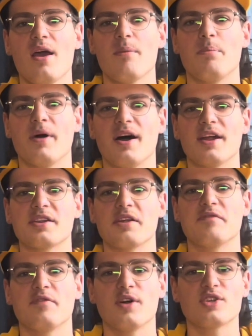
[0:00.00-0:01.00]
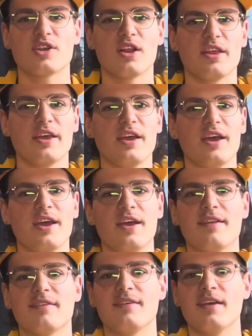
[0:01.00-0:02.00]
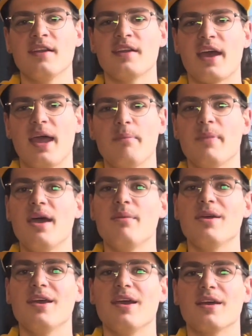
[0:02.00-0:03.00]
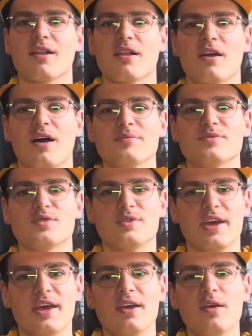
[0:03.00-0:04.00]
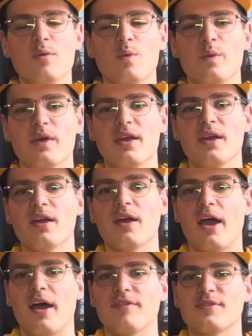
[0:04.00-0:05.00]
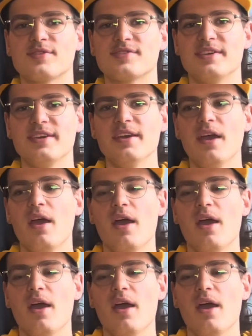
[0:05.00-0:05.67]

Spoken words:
but unfortunately it didn't came. Maybe it'll come today, we have to see.